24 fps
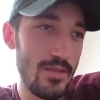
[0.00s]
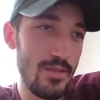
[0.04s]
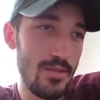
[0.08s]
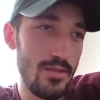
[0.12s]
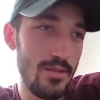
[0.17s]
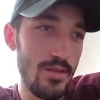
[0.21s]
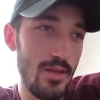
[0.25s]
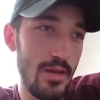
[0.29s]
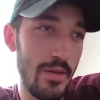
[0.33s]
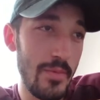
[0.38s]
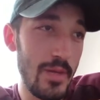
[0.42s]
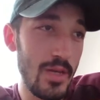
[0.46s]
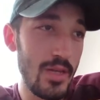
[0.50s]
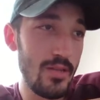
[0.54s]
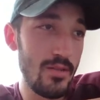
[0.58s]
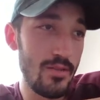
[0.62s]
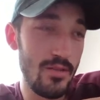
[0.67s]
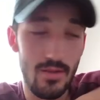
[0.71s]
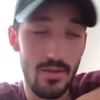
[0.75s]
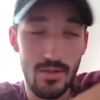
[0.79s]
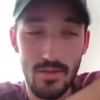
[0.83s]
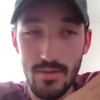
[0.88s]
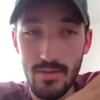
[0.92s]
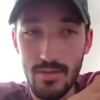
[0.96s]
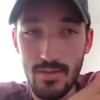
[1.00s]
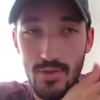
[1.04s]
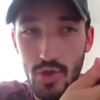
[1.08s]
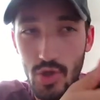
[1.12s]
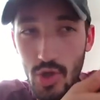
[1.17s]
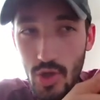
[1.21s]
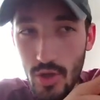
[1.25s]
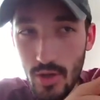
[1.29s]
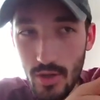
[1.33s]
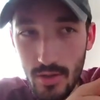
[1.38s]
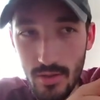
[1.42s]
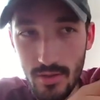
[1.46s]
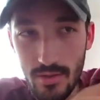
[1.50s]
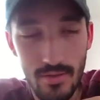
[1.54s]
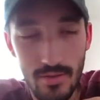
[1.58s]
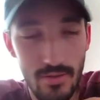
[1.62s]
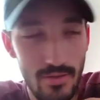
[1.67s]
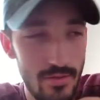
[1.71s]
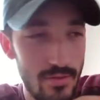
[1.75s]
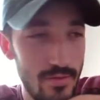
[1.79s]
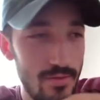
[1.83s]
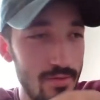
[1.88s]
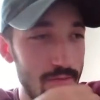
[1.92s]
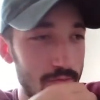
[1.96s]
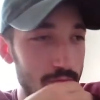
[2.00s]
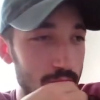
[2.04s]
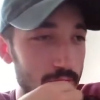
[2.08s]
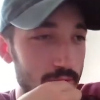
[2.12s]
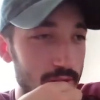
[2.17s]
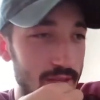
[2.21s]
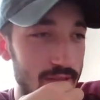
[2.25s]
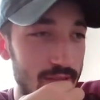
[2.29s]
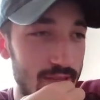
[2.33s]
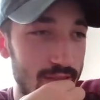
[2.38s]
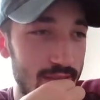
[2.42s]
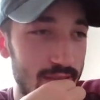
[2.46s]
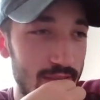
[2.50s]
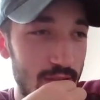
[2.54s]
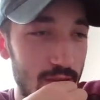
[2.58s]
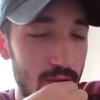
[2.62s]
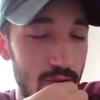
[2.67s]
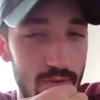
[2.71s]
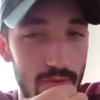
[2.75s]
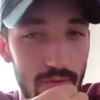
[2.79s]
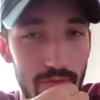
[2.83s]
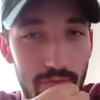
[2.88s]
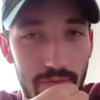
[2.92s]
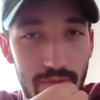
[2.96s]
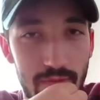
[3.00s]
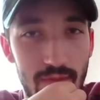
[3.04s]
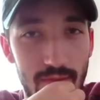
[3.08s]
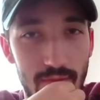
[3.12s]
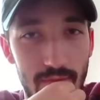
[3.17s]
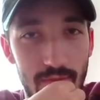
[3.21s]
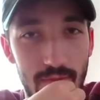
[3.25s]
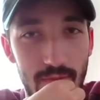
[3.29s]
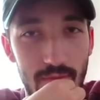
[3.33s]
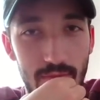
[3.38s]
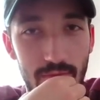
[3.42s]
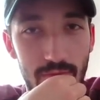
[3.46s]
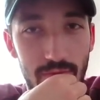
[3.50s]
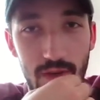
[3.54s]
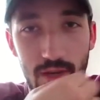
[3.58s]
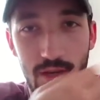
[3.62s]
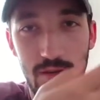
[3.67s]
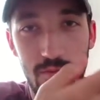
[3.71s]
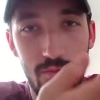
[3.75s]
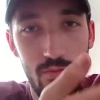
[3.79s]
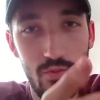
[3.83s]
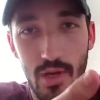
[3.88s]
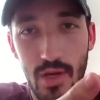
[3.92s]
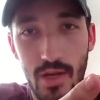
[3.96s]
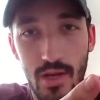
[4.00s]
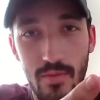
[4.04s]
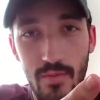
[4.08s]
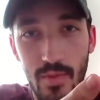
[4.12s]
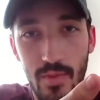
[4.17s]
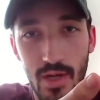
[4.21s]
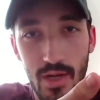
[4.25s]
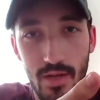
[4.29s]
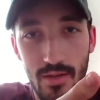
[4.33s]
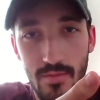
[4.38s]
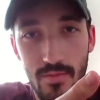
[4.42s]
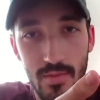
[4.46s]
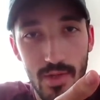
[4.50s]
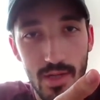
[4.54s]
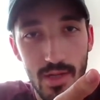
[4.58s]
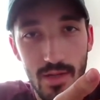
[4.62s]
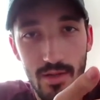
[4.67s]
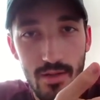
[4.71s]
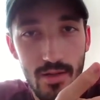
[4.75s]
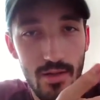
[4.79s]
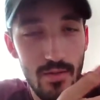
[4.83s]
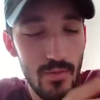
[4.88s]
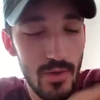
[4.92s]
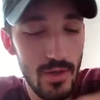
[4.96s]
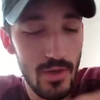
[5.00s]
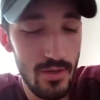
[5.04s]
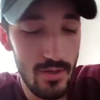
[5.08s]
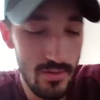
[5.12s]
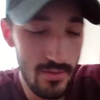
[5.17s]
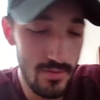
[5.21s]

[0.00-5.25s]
I mean, sure, but fucking brag about it, man. Come on.